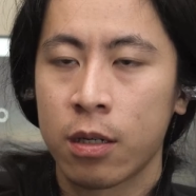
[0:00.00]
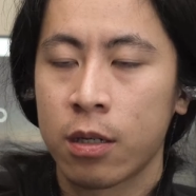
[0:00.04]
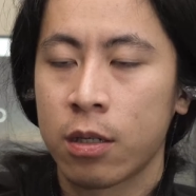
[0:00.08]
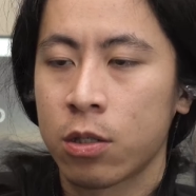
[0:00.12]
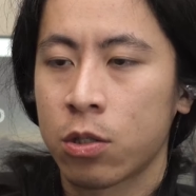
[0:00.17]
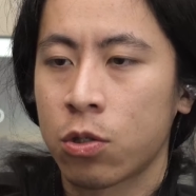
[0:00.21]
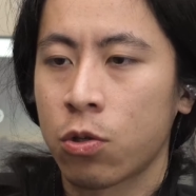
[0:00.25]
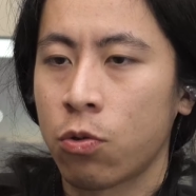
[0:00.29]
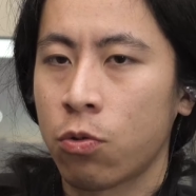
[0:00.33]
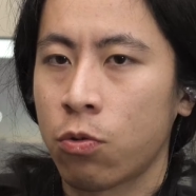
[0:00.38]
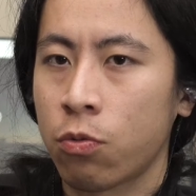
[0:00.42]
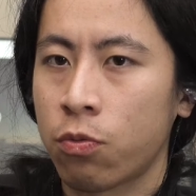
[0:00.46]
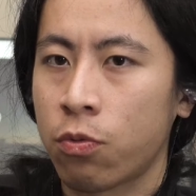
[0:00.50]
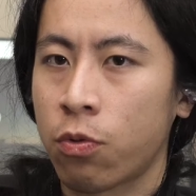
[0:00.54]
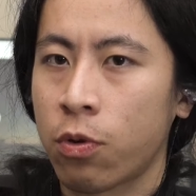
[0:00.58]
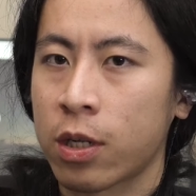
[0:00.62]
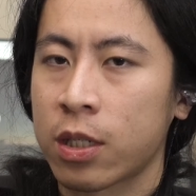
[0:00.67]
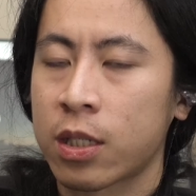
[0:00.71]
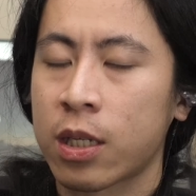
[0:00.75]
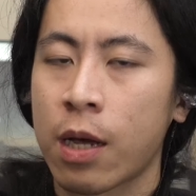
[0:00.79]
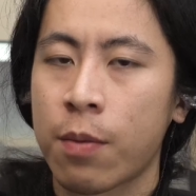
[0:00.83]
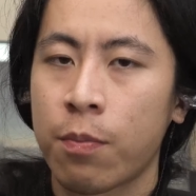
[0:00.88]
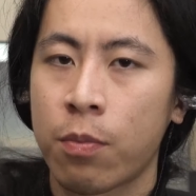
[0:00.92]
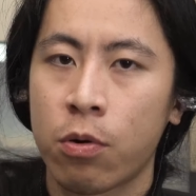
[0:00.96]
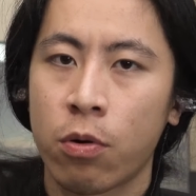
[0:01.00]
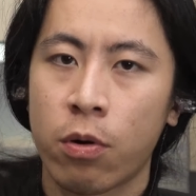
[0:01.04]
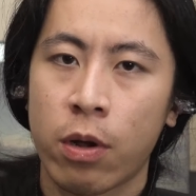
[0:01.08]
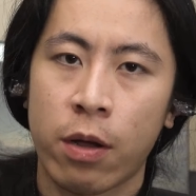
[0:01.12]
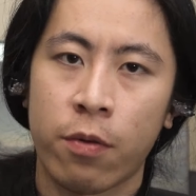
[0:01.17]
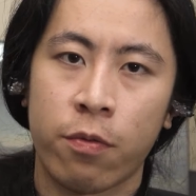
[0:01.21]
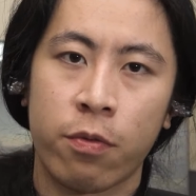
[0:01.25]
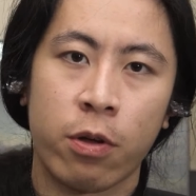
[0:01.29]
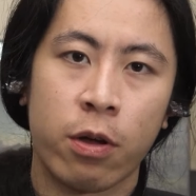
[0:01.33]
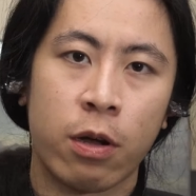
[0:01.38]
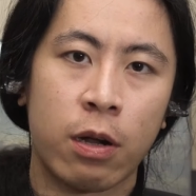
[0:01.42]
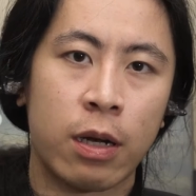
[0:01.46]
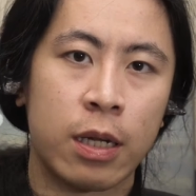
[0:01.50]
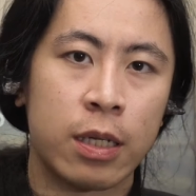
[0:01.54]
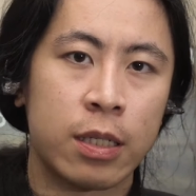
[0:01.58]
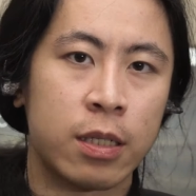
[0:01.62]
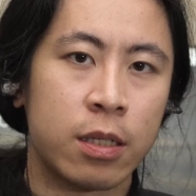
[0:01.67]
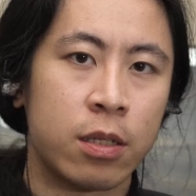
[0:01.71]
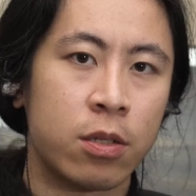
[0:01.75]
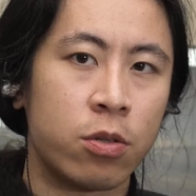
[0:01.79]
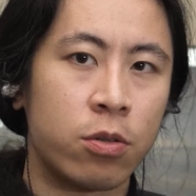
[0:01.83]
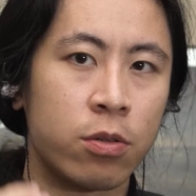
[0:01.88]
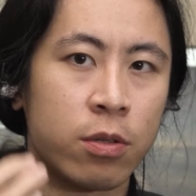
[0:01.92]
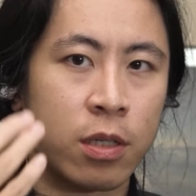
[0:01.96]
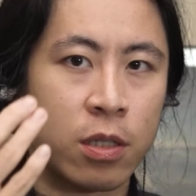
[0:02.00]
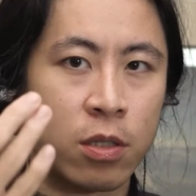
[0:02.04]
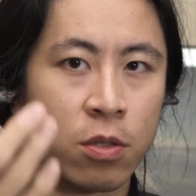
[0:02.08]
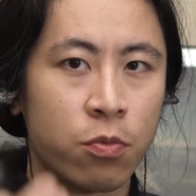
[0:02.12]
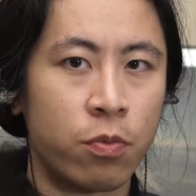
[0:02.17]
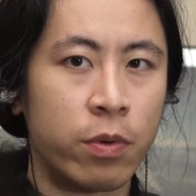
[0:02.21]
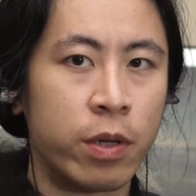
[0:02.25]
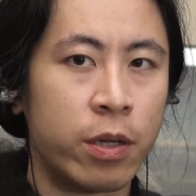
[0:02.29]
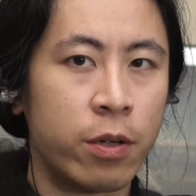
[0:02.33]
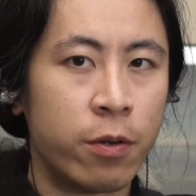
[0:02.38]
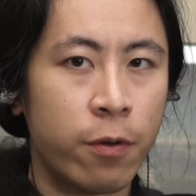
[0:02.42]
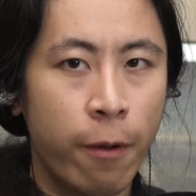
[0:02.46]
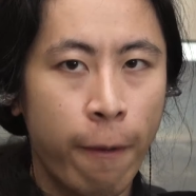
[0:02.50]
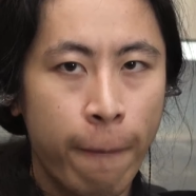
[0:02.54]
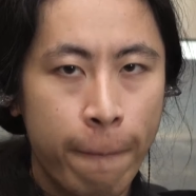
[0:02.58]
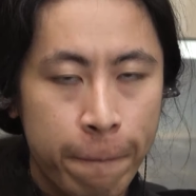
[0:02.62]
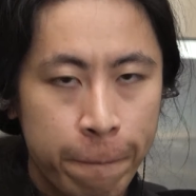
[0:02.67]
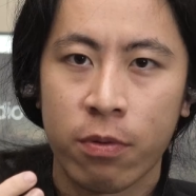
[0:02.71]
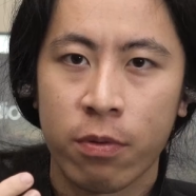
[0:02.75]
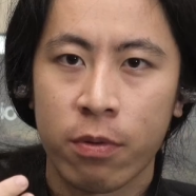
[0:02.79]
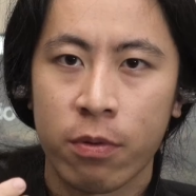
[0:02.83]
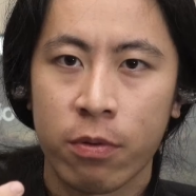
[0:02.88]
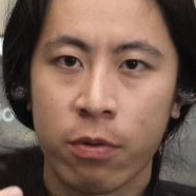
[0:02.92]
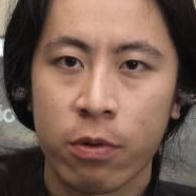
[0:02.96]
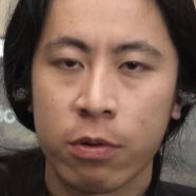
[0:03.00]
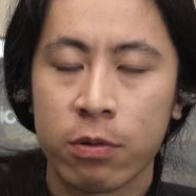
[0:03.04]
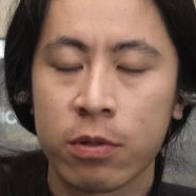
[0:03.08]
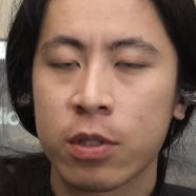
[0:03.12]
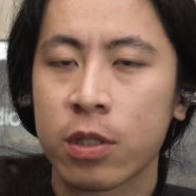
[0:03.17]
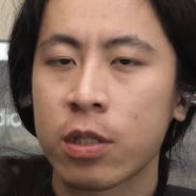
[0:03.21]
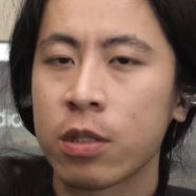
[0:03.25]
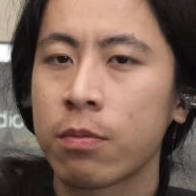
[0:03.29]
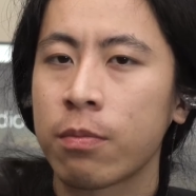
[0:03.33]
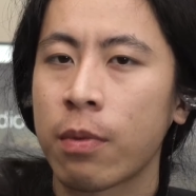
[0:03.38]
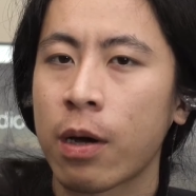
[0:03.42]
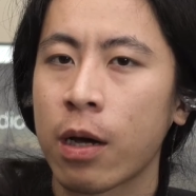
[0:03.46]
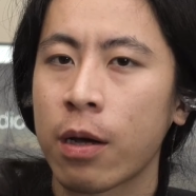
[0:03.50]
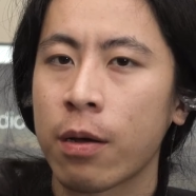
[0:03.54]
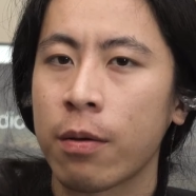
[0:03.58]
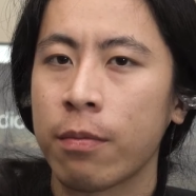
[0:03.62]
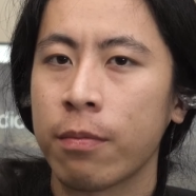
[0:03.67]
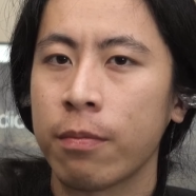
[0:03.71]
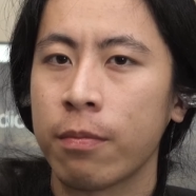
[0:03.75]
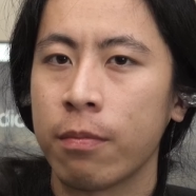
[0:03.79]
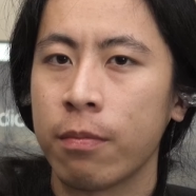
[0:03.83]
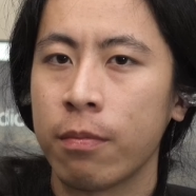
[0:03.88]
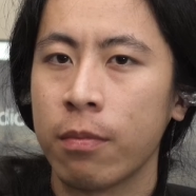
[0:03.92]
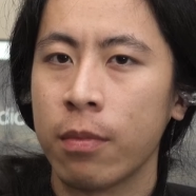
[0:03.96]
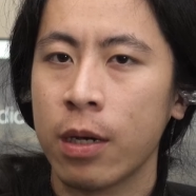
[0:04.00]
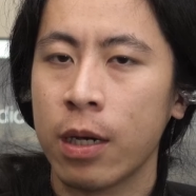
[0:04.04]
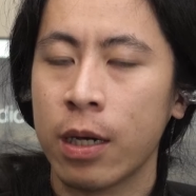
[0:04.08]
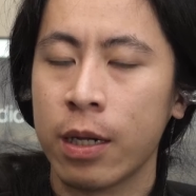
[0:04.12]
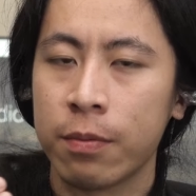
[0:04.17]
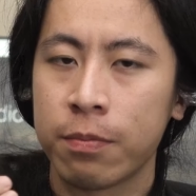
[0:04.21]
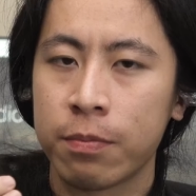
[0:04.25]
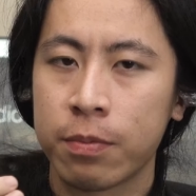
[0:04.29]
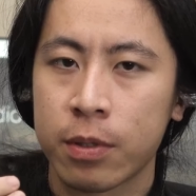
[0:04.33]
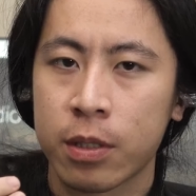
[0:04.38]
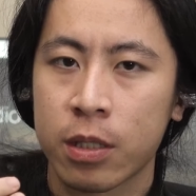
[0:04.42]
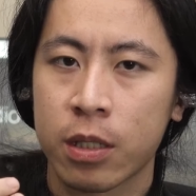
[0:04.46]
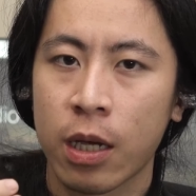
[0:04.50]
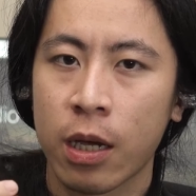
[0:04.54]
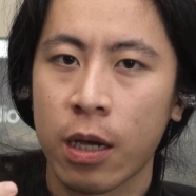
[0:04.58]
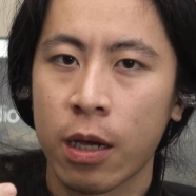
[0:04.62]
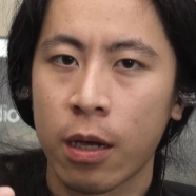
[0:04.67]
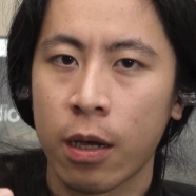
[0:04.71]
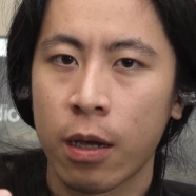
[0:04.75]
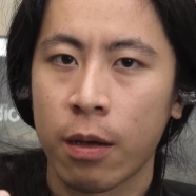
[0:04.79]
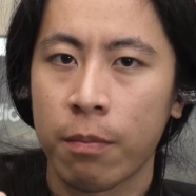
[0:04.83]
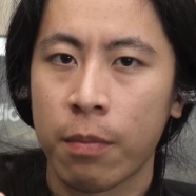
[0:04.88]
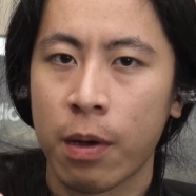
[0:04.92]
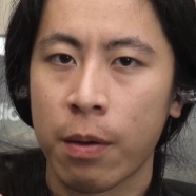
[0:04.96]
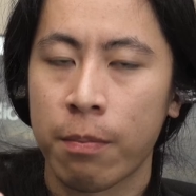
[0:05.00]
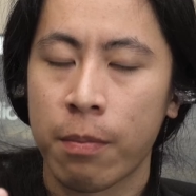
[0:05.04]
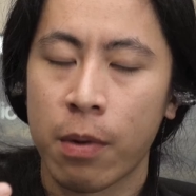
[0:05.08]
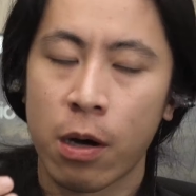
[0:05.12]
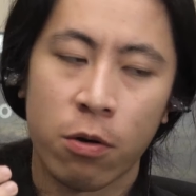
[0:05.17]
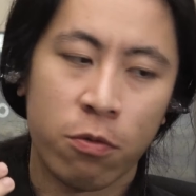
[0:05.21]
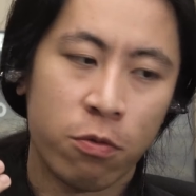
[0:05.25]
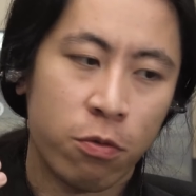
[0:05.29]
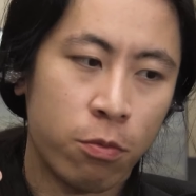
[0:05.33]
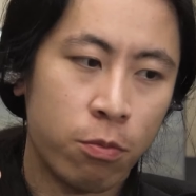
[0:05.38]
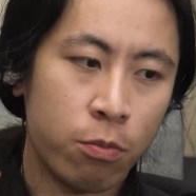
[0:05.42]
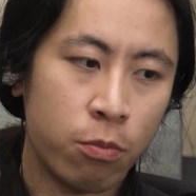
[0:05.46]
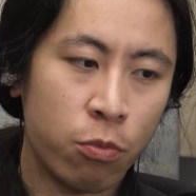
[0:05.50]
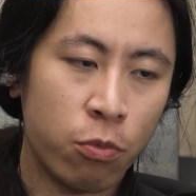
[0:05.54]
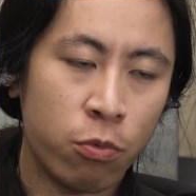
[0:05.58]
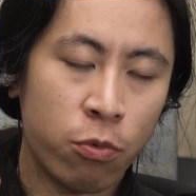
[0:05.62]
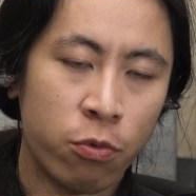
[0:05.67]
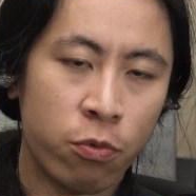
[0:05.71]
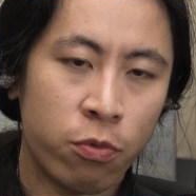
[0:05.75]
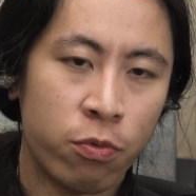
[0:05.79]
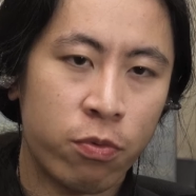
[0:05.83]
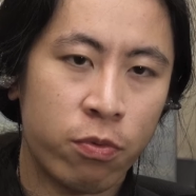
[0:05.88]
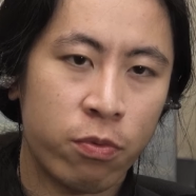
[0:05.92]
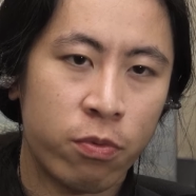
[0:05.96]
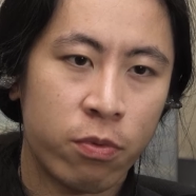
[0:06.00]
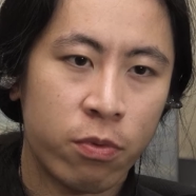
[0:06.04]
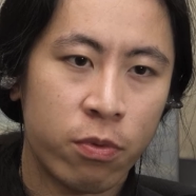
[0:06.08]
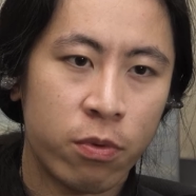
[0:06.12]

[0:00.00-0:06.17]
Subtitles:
So for example, if you are listening to this video, you'll see my lips and my mouth move,